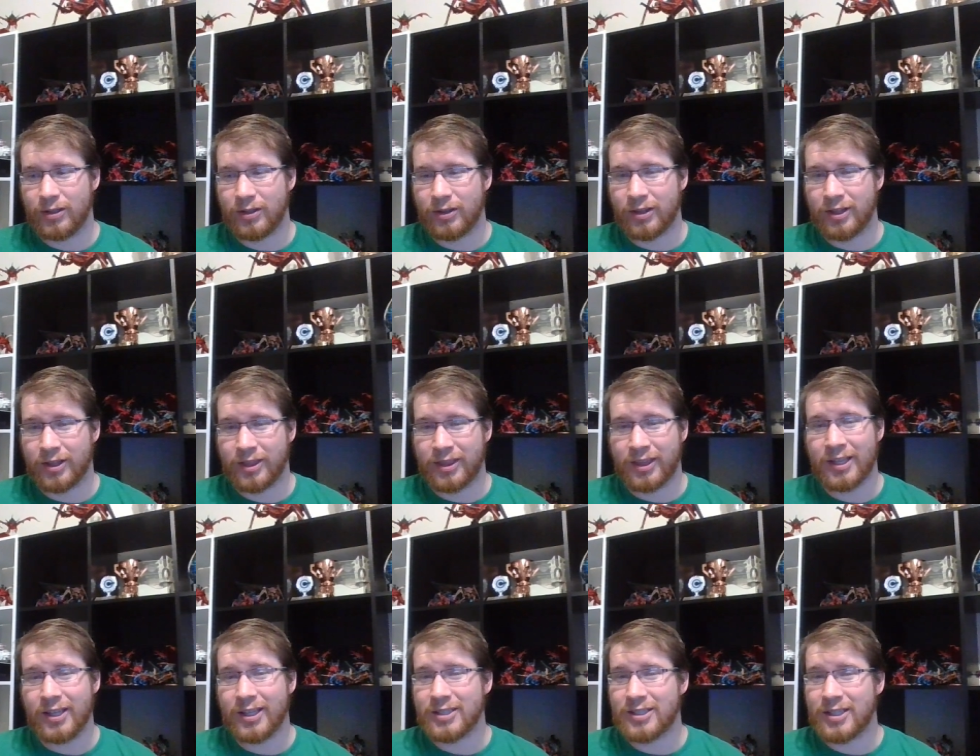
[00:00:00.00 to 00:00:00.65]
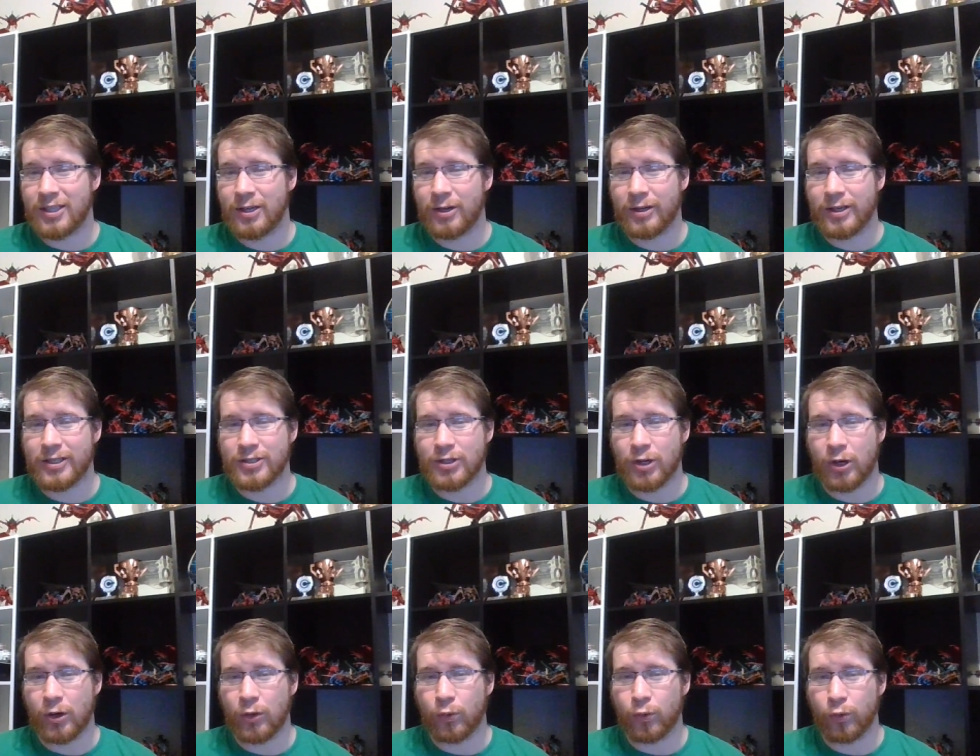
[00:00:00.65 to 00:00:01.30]
the thing that Tyranids
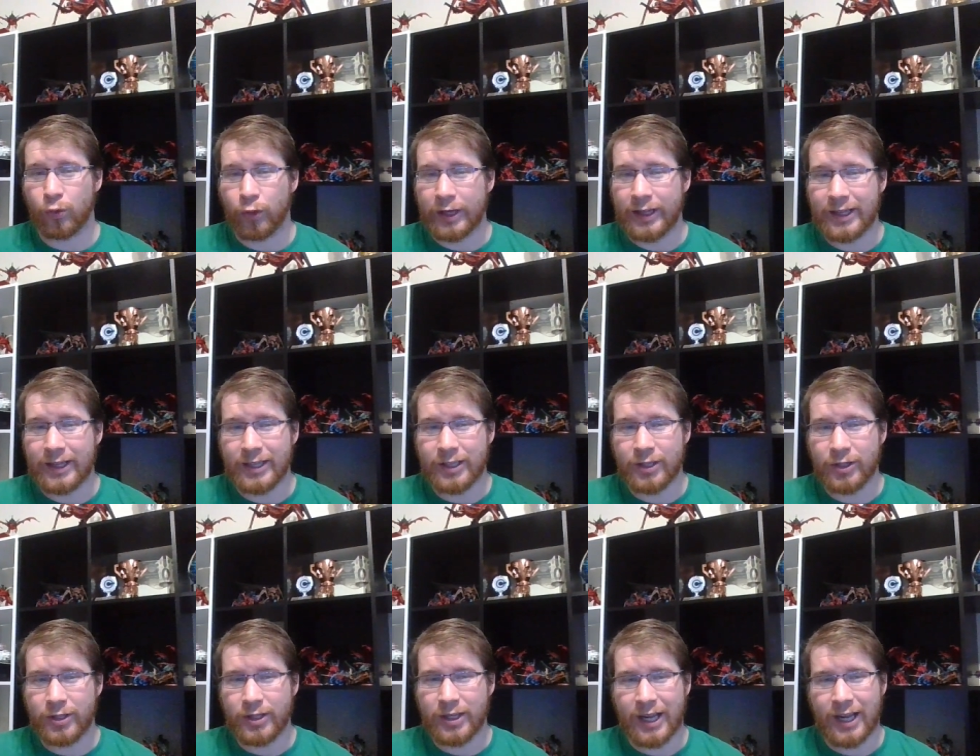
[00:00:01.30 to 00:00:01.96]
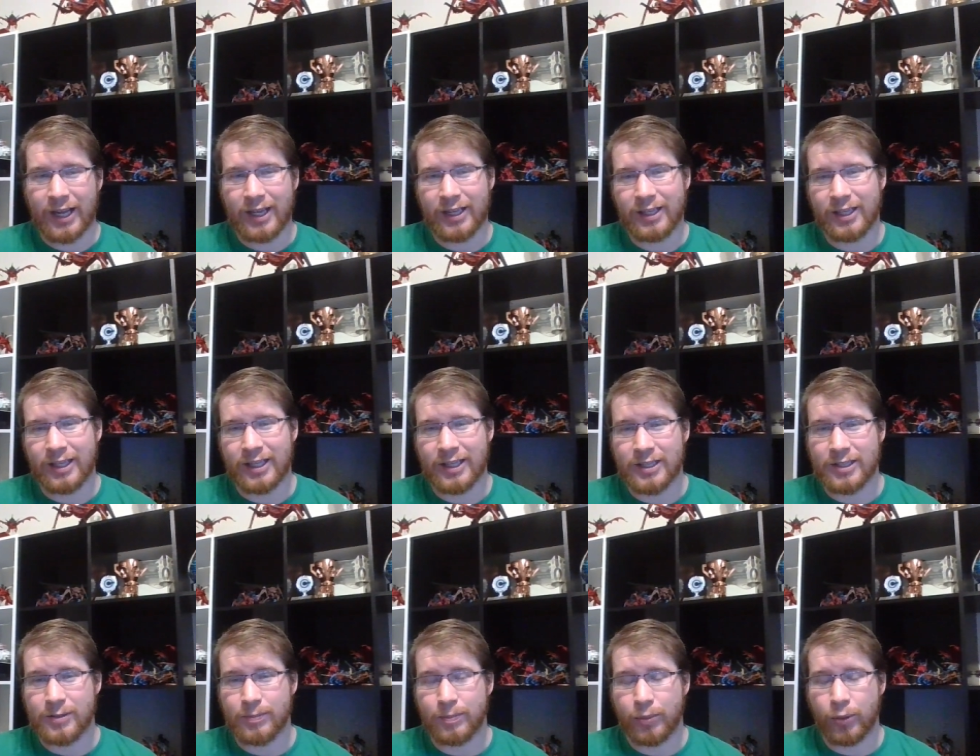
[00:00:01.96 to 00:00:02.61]
are really good at
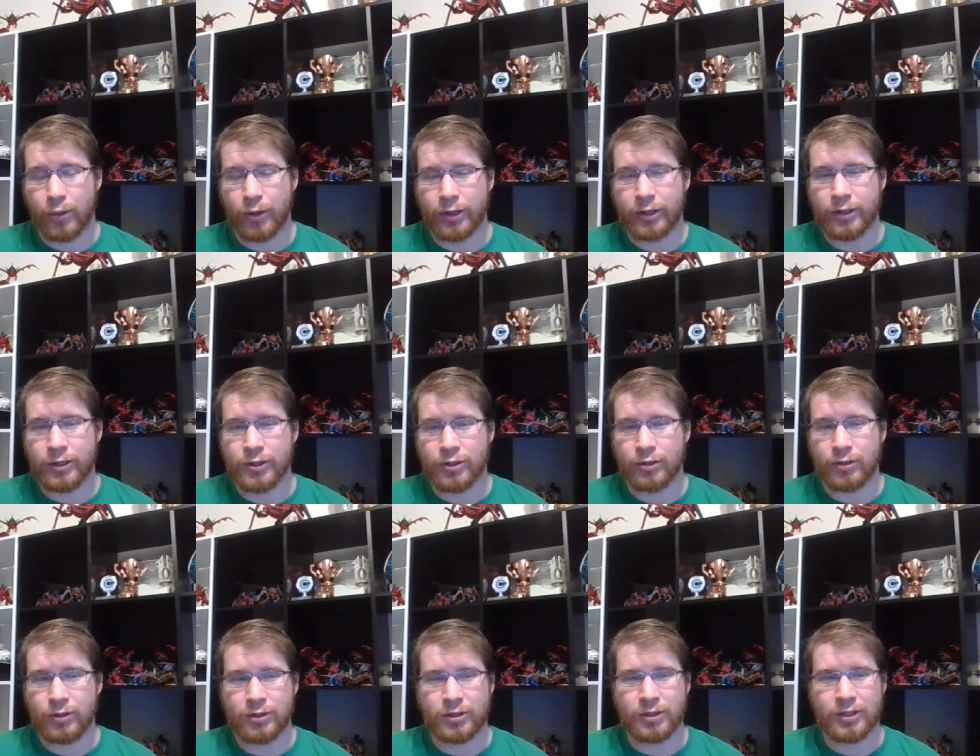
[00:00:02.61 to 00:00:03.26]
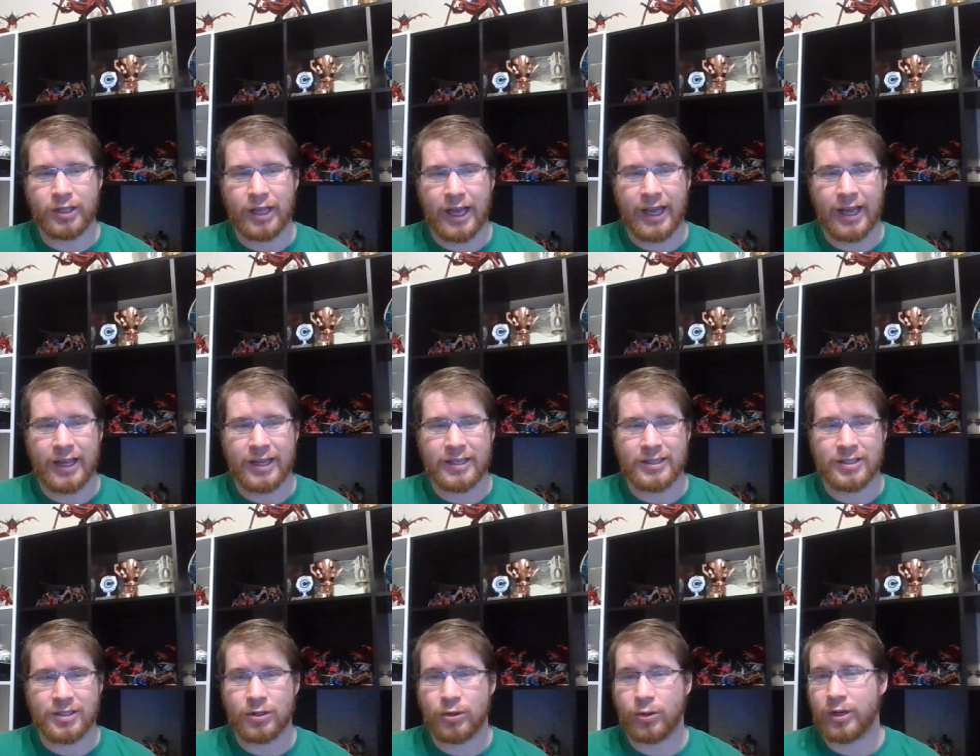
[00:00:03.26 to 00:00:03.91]
is board control
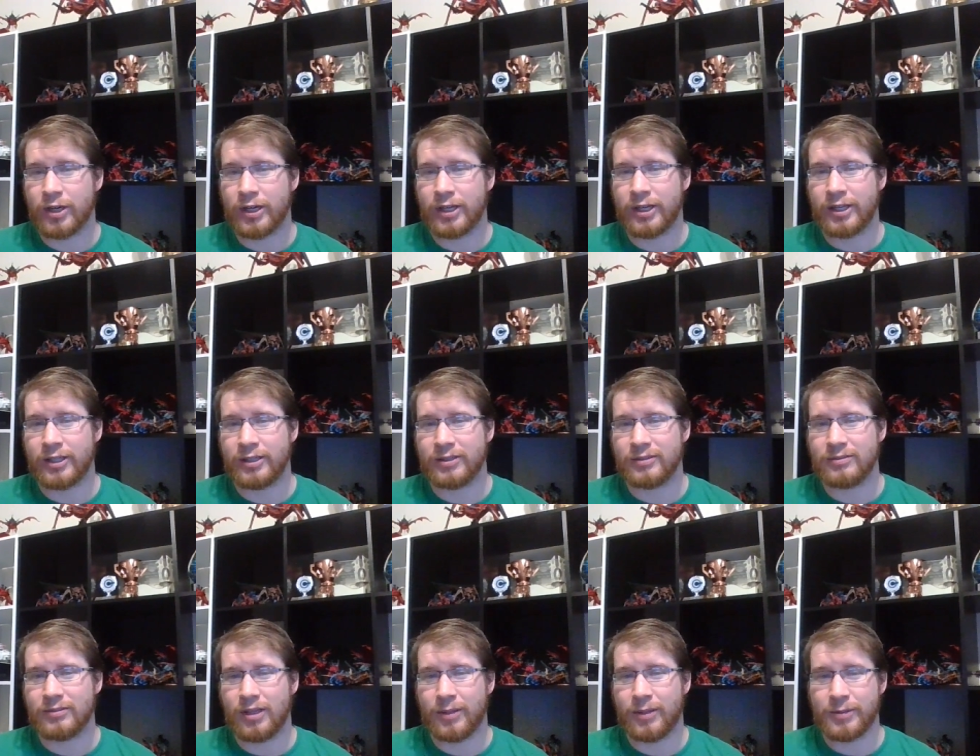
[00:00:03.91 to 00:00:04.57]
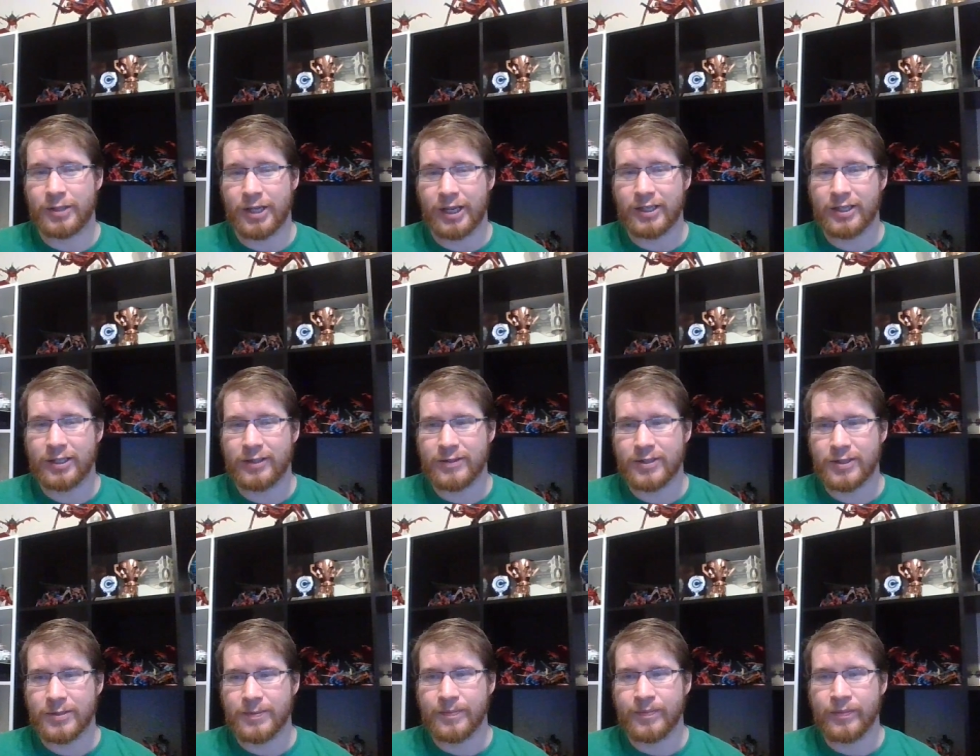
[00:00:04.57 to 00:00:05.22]
and scoring
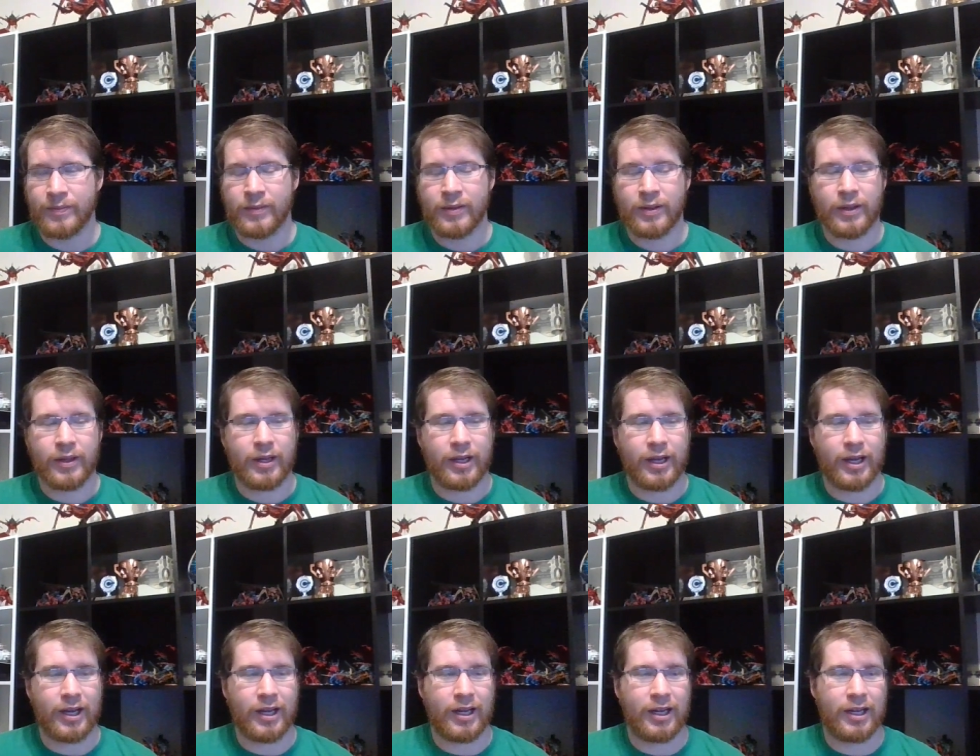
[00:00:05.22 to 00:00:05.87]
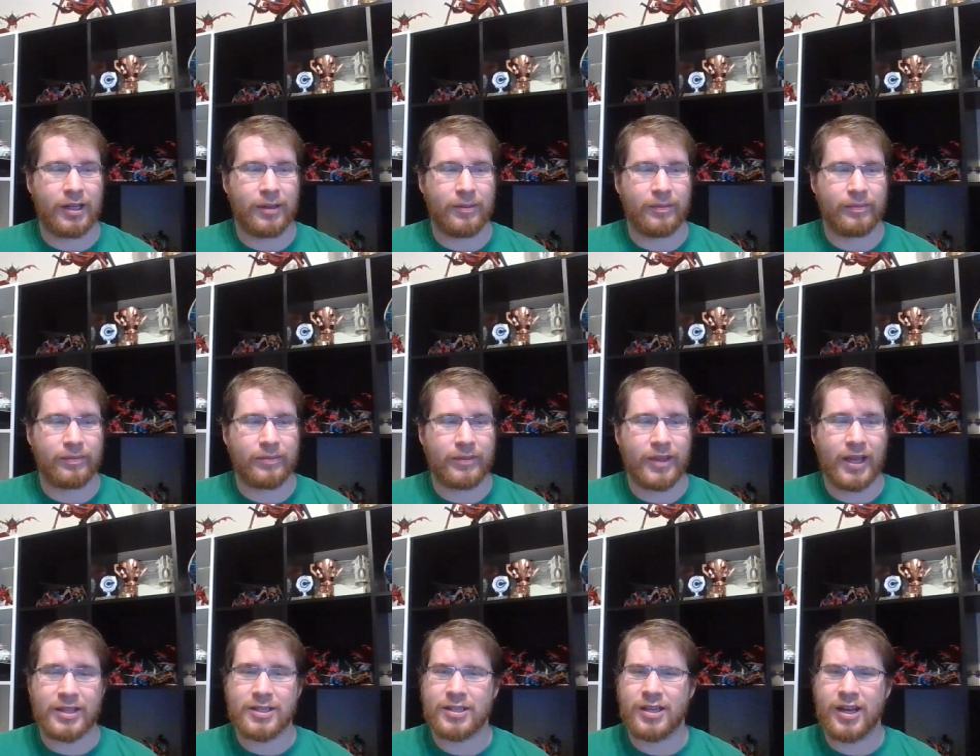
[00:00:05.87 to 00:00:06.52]
objectives. Um,
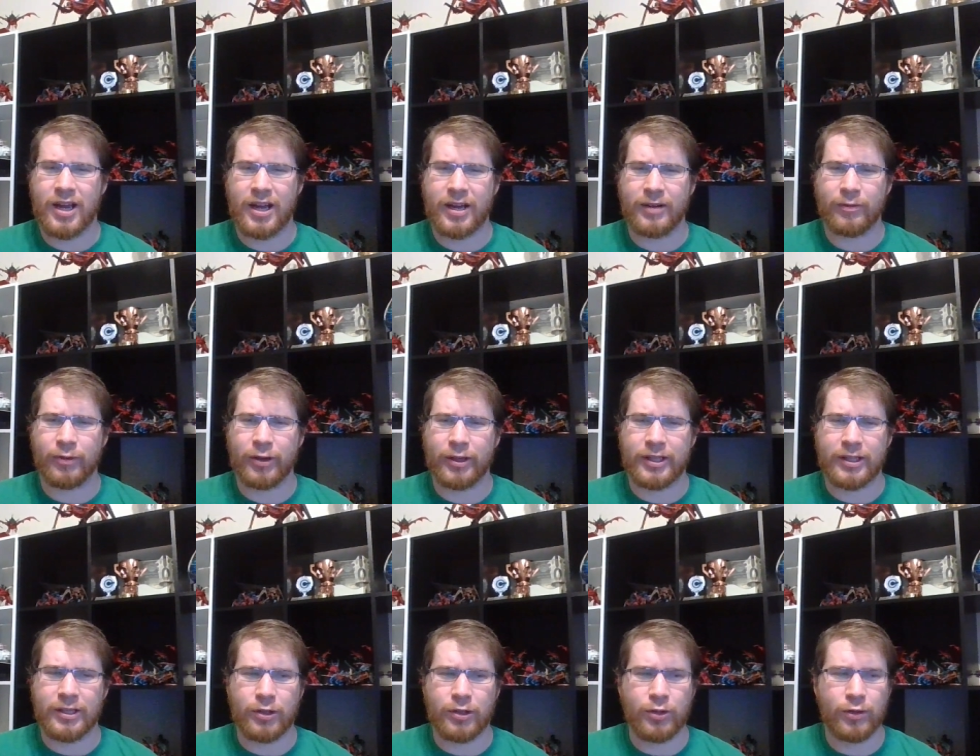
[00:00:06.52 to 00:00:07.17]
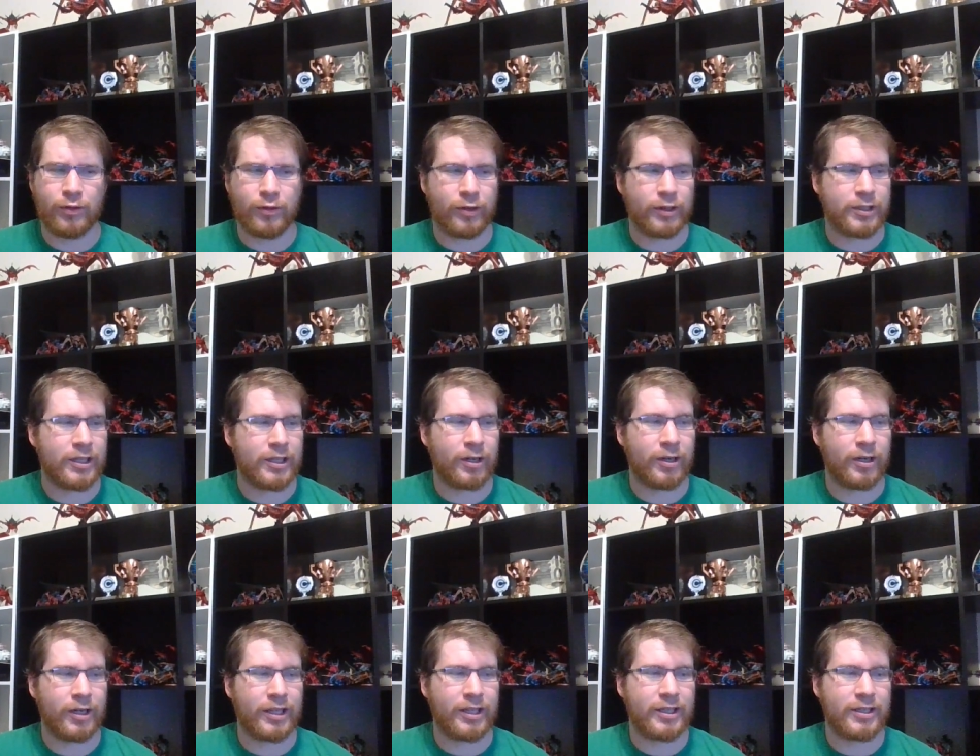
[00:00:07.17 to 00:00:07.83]
that's not really new for
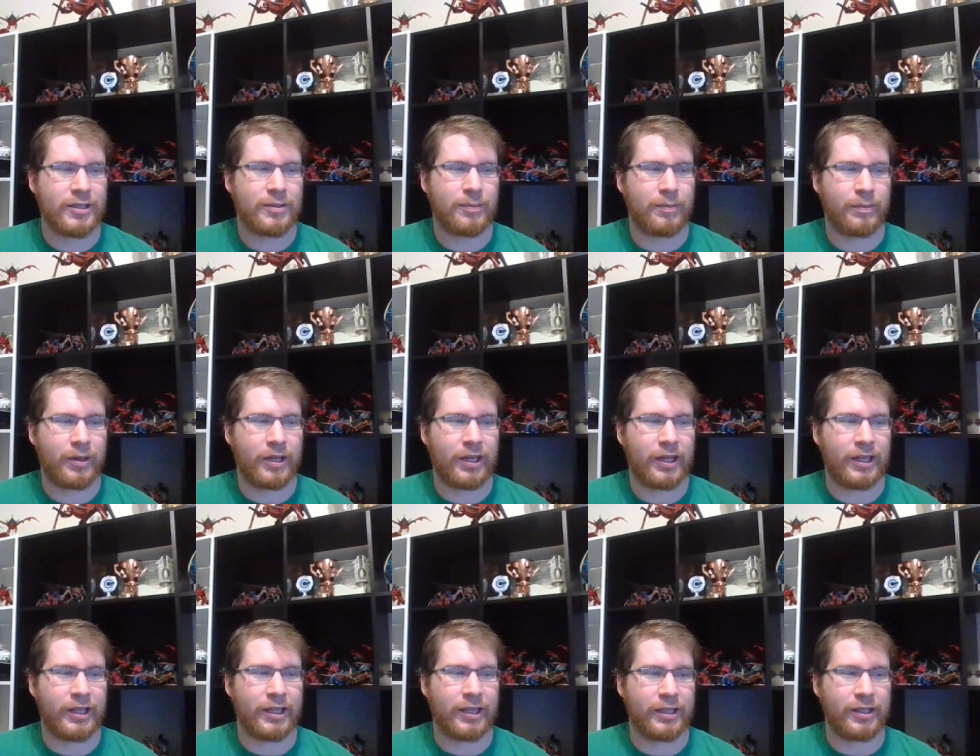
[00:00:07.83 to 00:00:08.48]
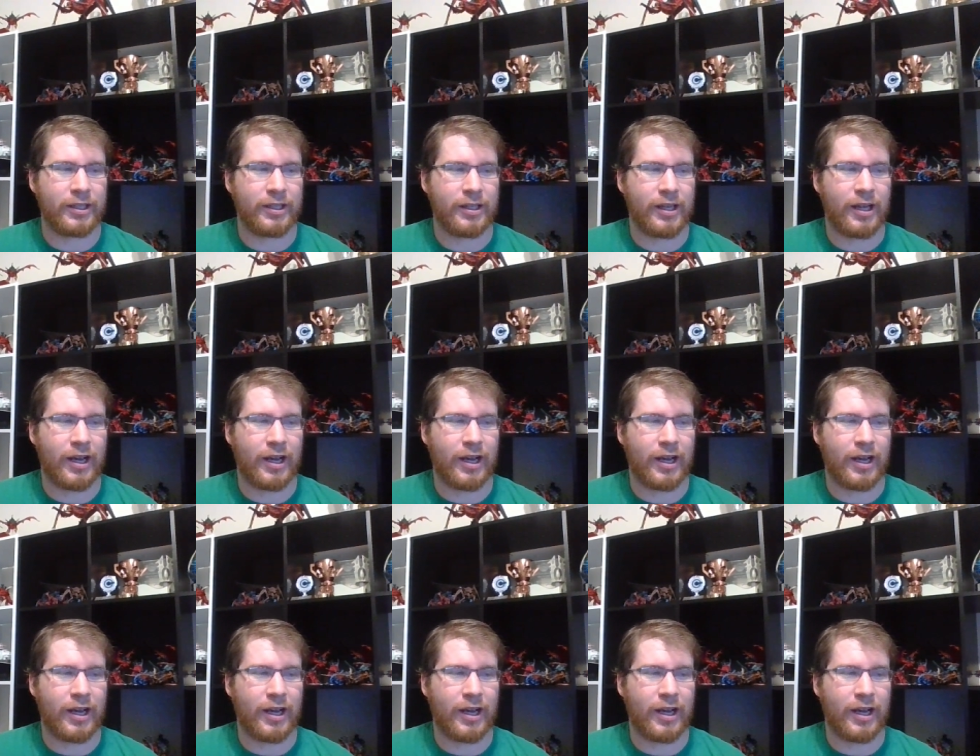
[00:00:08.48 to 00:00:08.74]
Tyranids, but